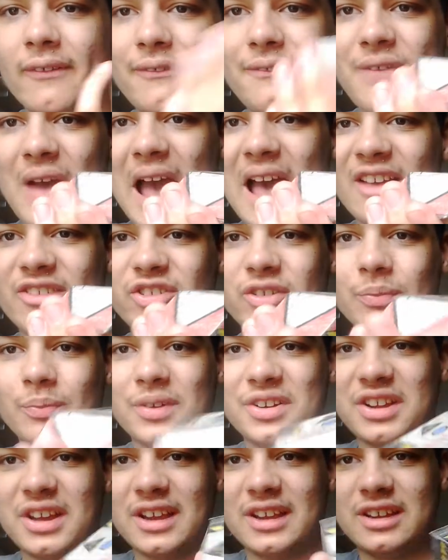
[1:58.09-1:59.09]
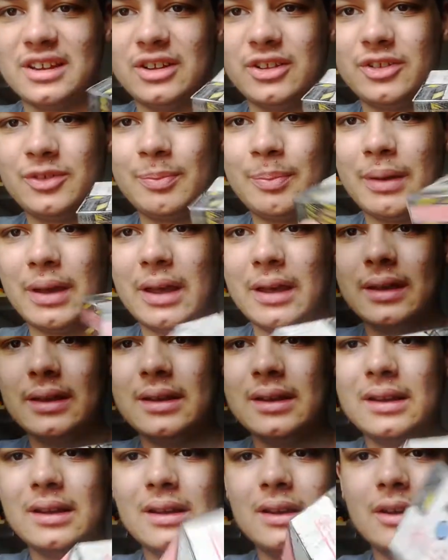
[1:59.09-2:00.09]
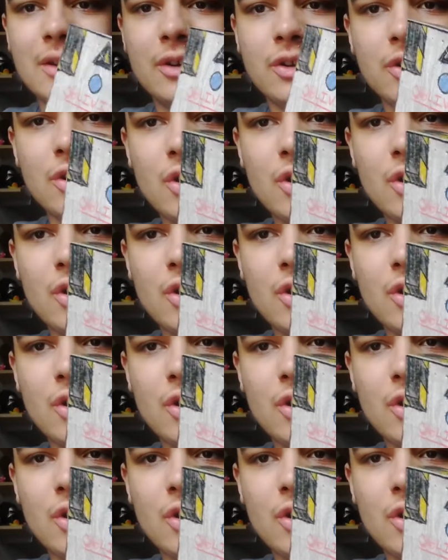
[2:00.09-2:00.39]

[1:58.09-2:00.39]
fast and ridiculous, but who